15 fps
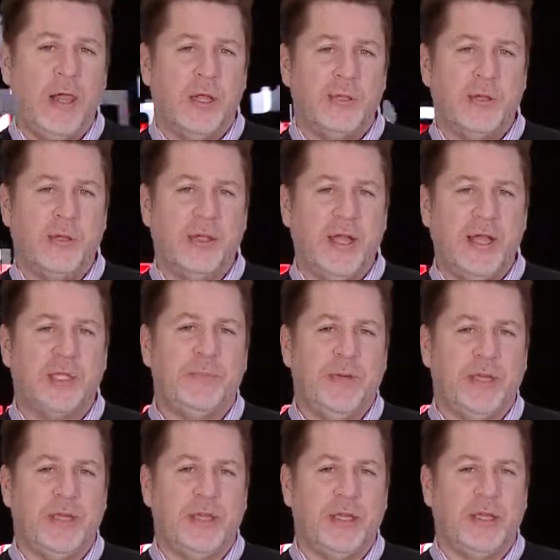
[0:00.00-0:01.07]
So the next
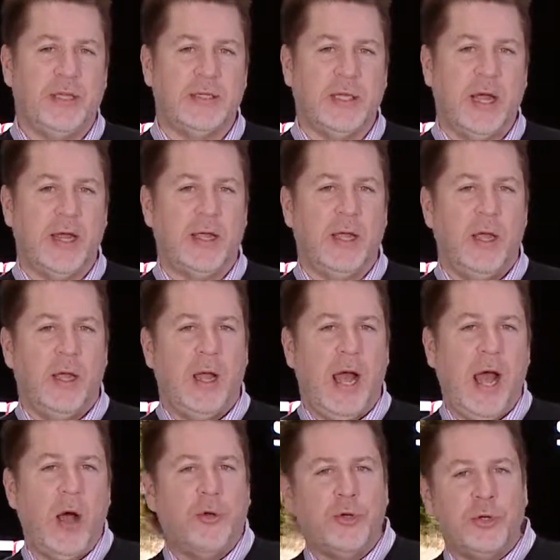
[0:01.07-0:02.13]
big thing is like,
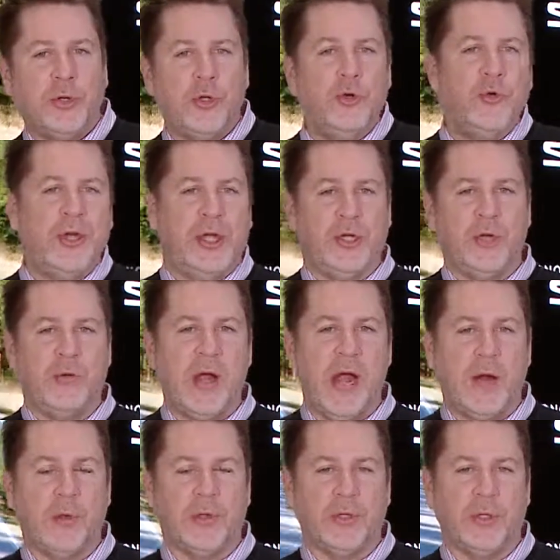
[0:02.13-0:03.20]
how do you
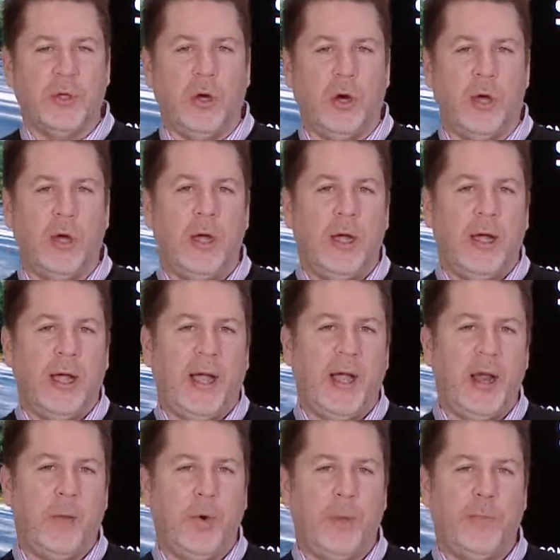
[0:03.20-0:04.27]
interact with the car, and
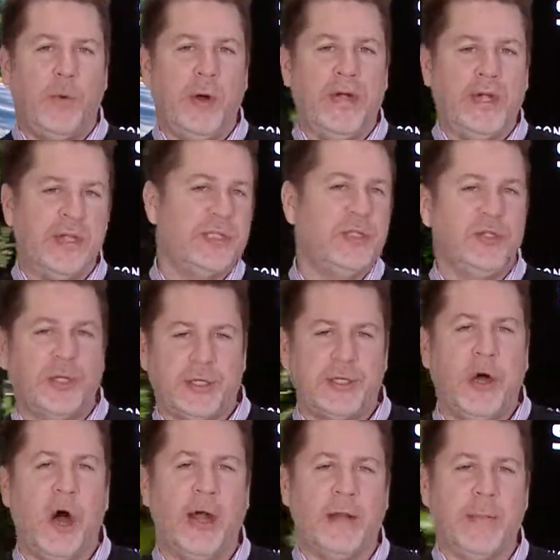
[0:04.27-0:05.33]
at what point is it just
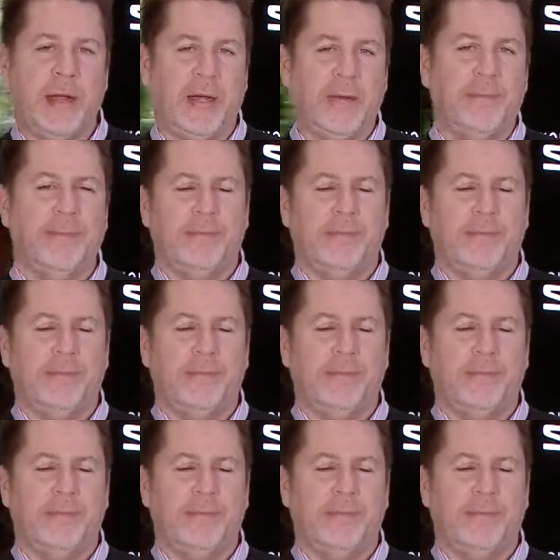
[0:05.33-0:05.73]
automated?